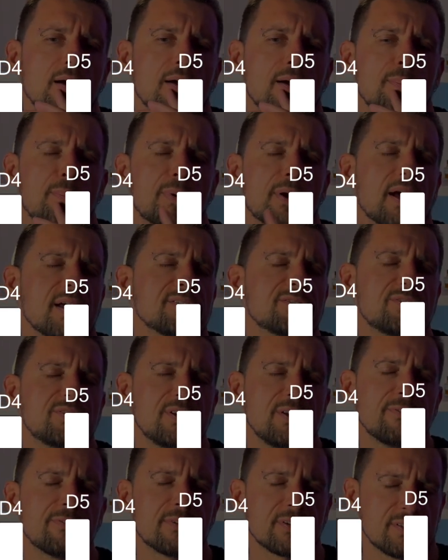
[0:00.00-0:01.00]
price
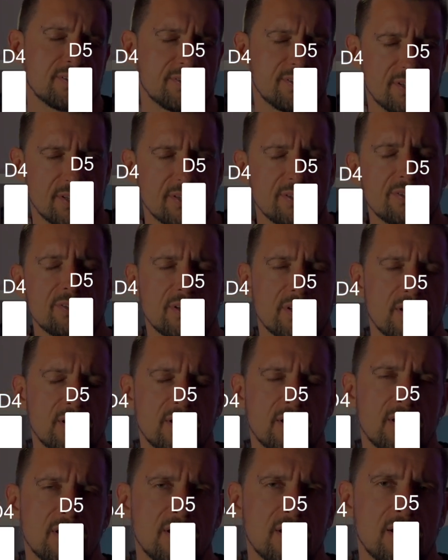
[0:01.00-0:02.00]
differences,
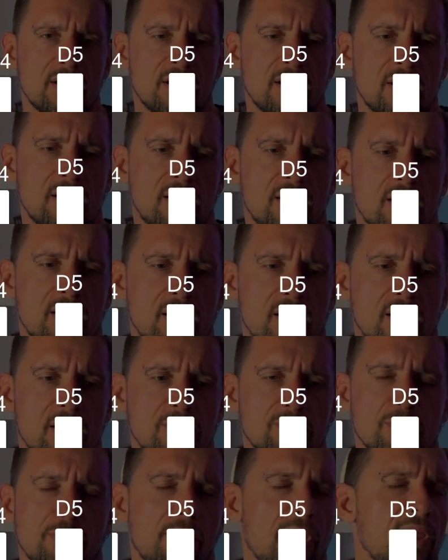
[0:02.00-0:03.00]

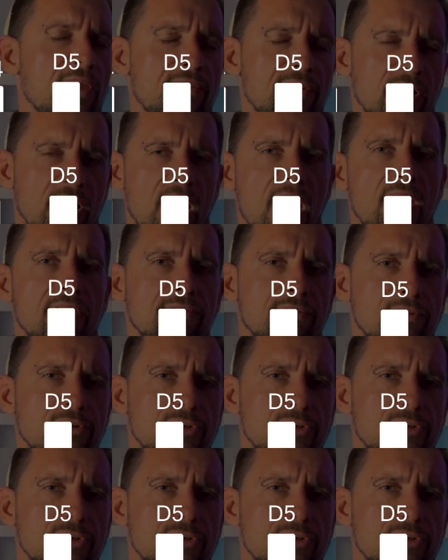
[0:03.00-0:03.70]
so I will have